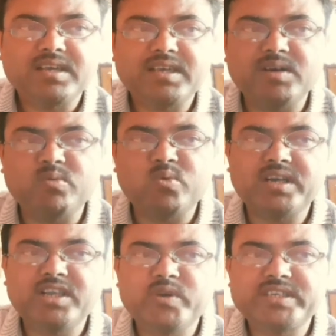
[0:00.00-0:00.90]
Here 1
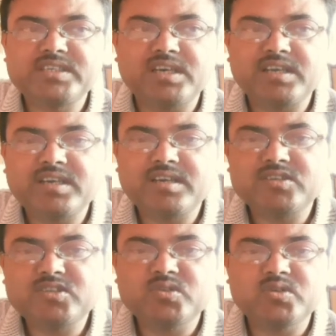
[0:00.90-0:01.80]
US dollar
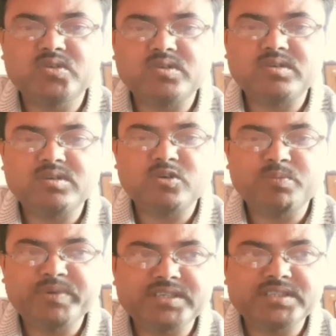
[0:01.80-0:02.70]
equals to
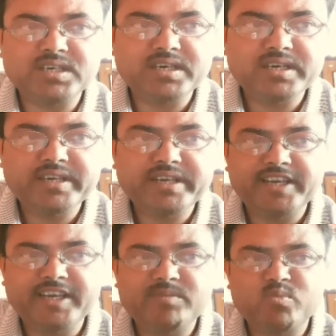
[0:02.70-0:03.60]
rupees
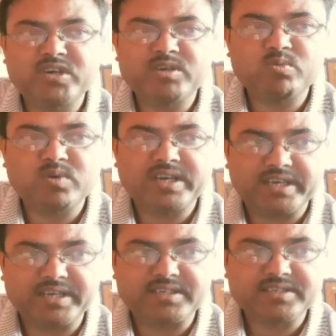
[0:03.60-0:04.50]

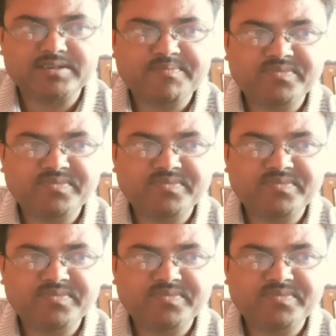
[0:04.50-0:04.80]
108.18.